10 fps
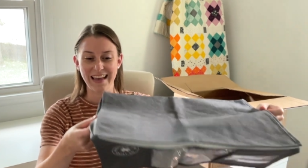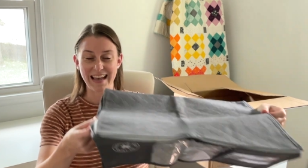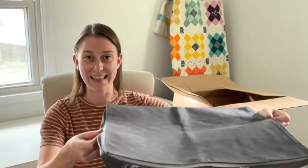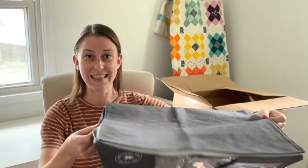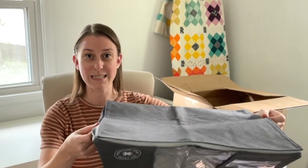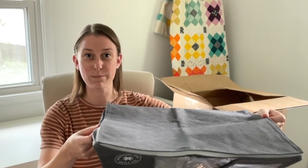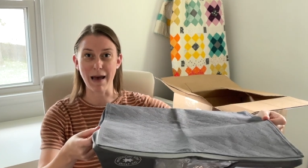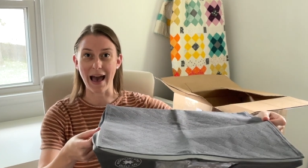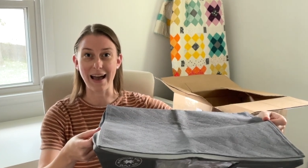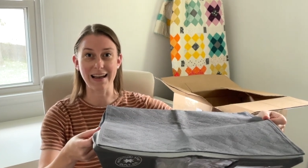in this
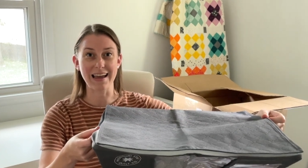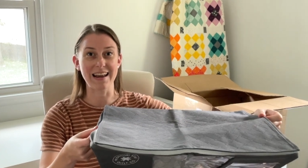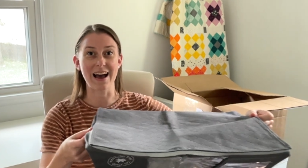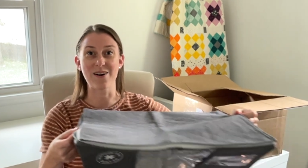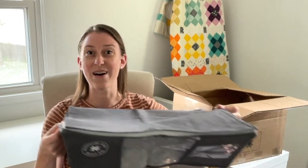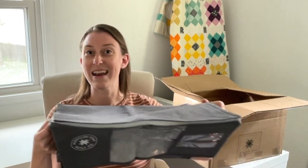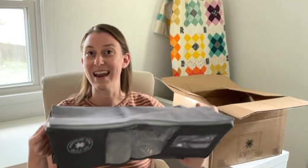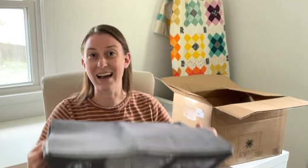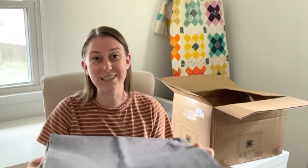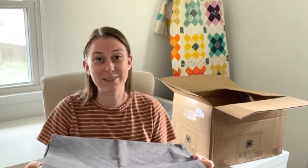bag, and now
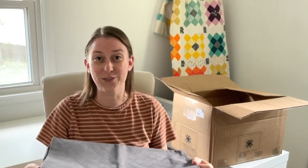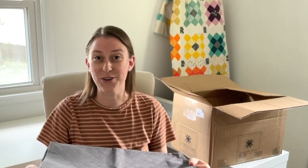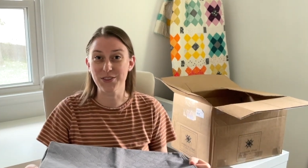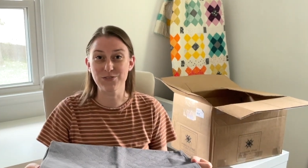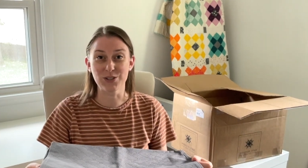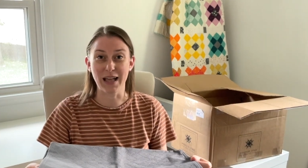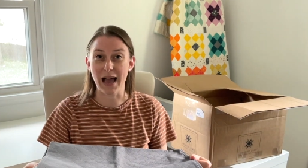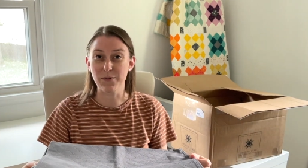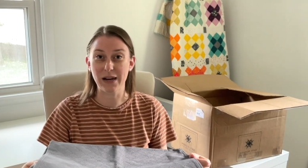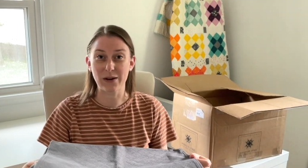next 4th of
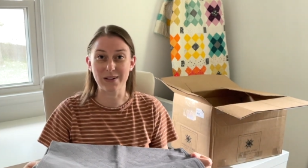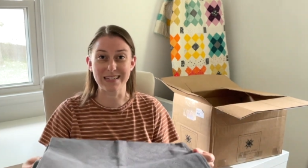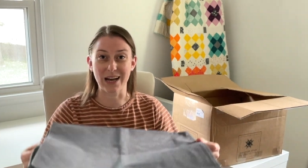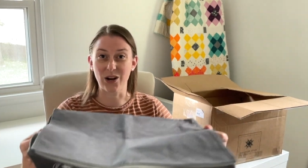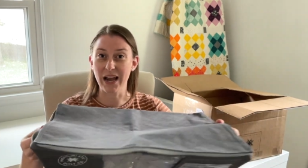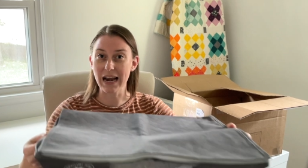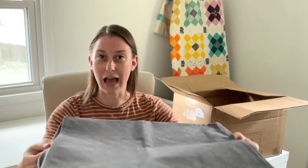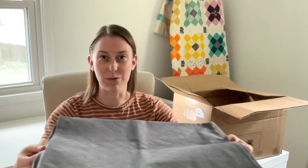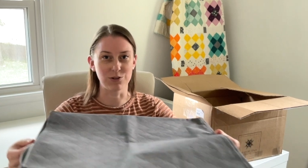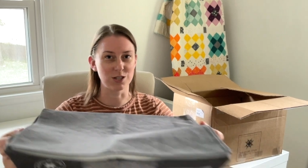July when I go to decorate,
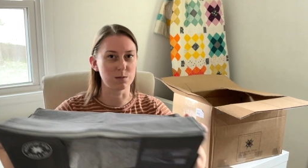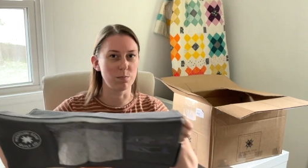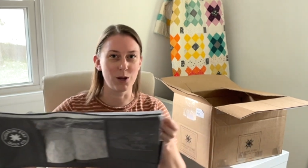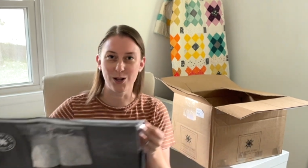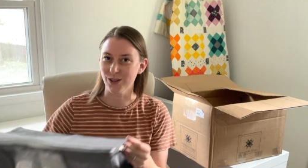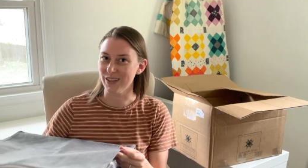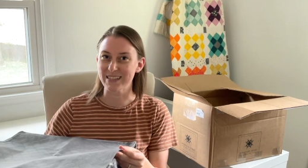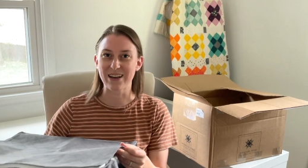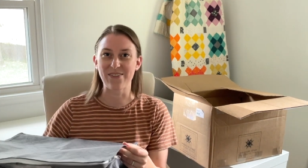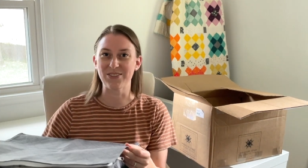I will just pull
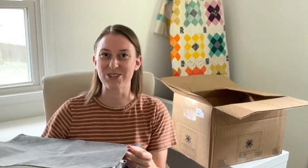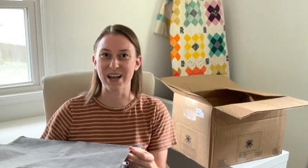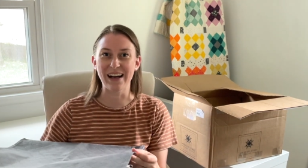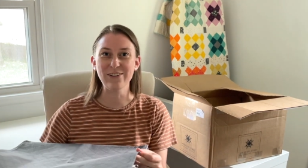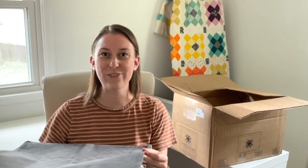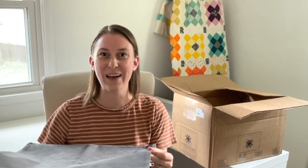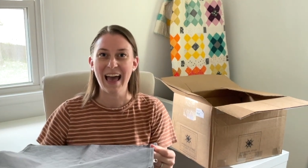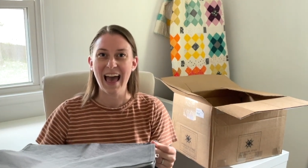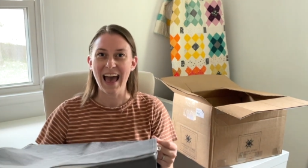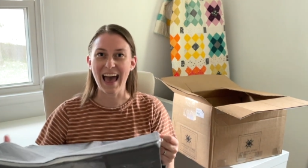this off the shelf
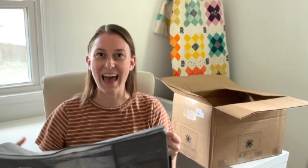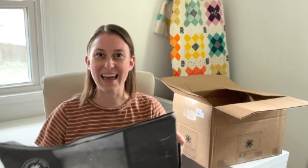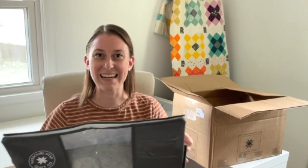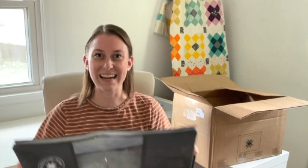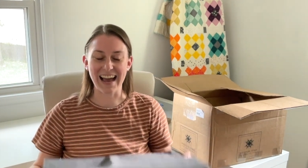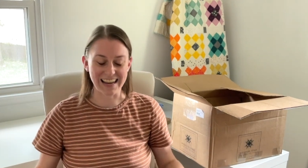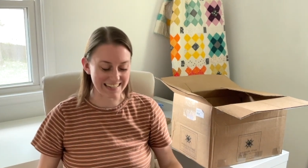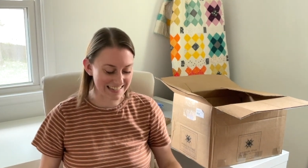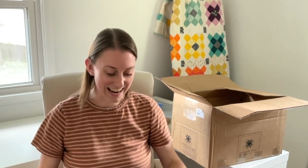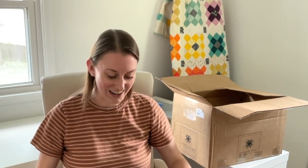and I
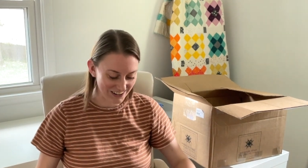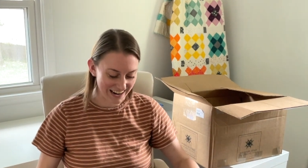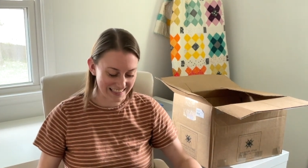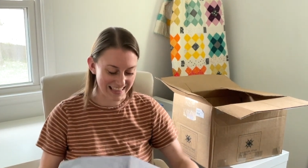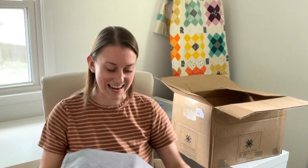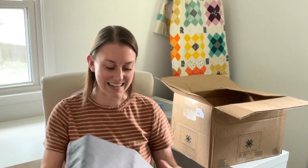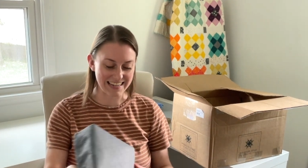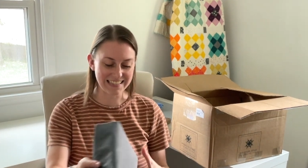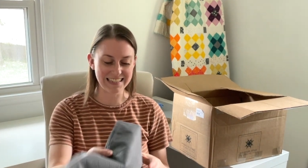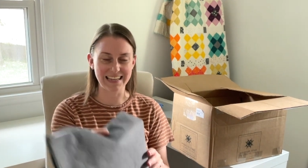can decorate then
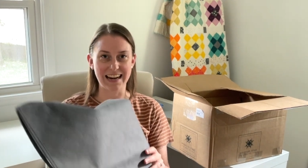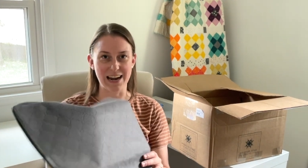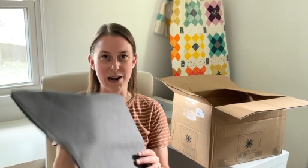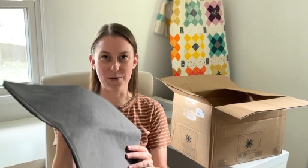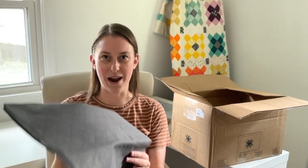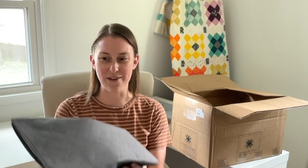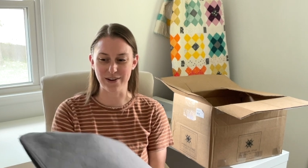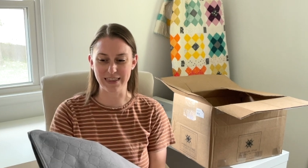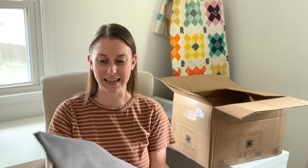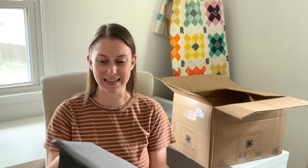easily, and I know where
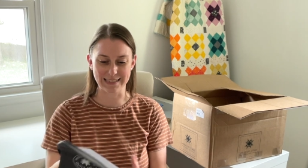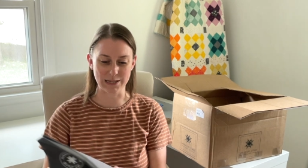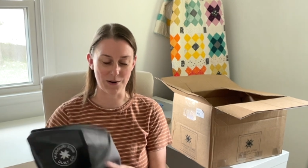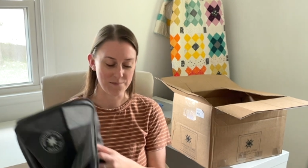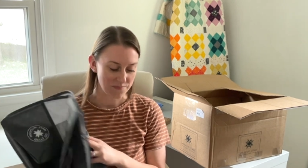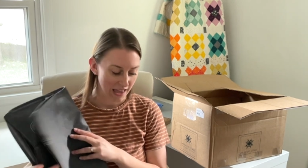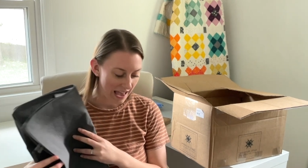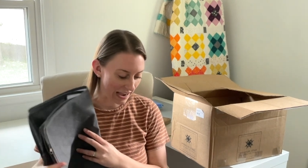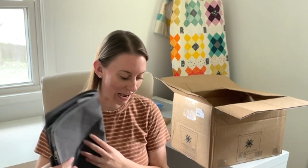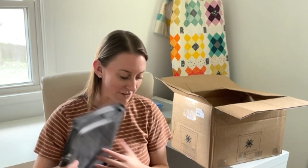everything is. So
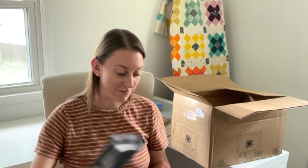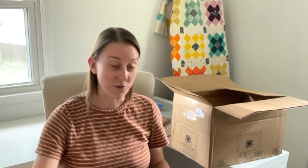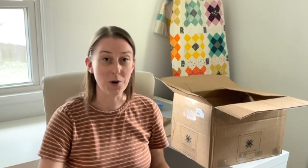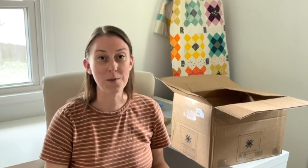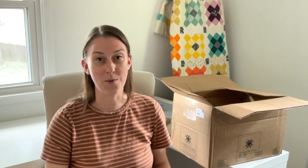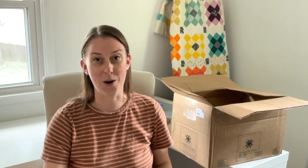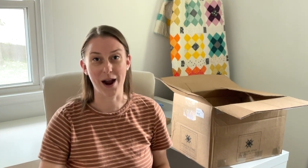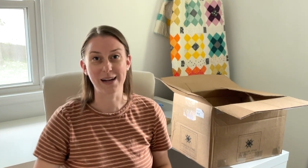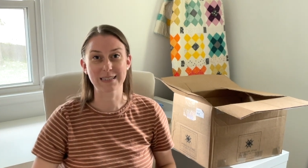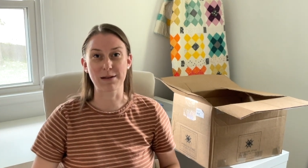I got 4
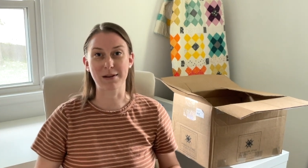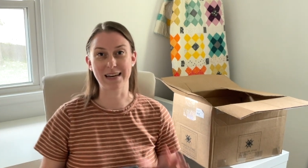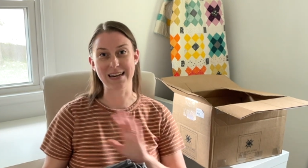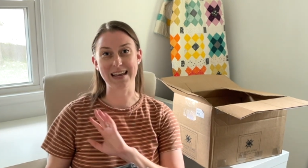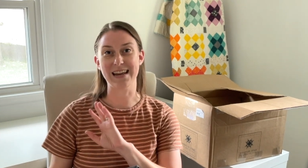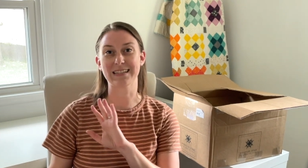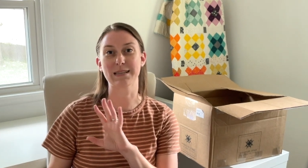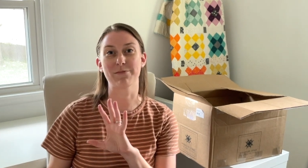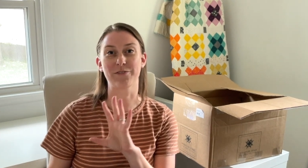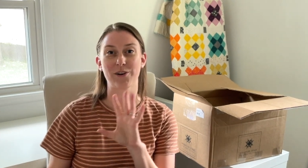more because I'm gonna need
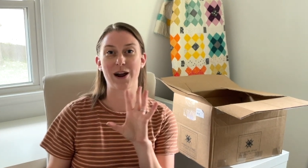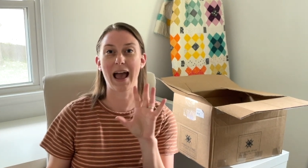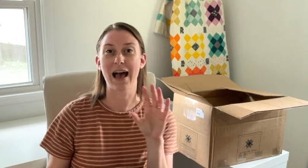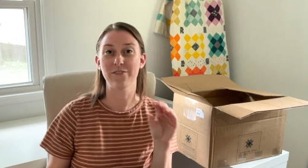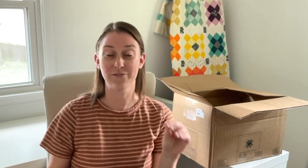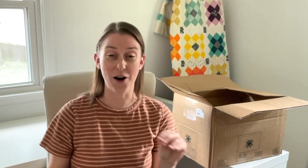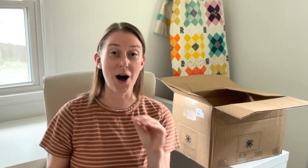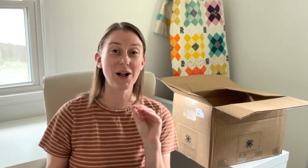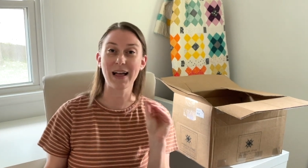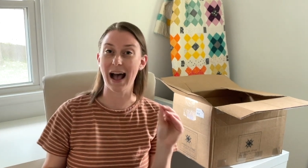some for
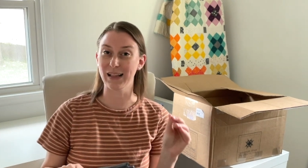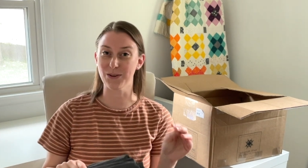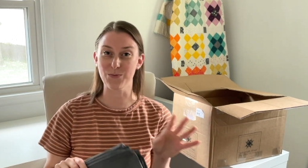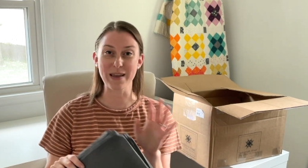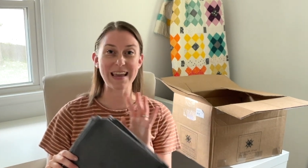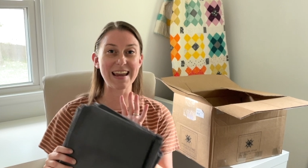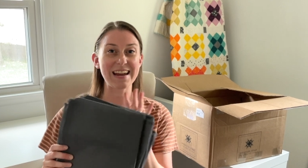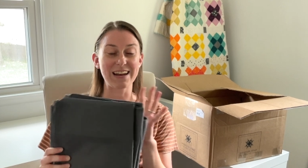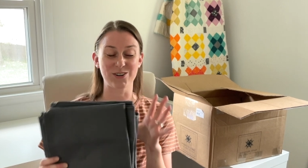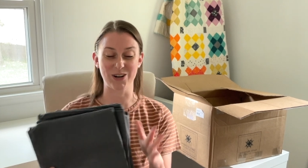fall, Halloween,
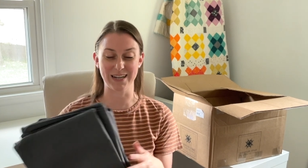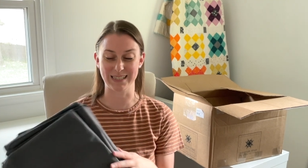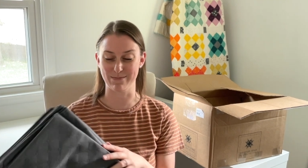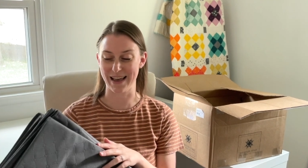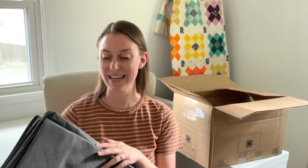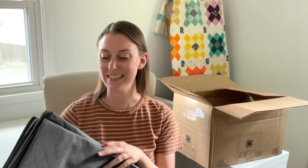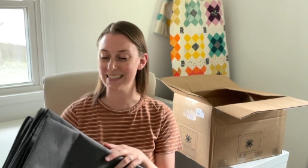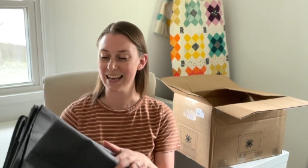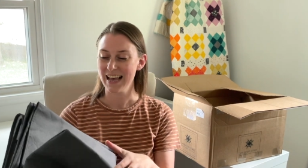and Christmas.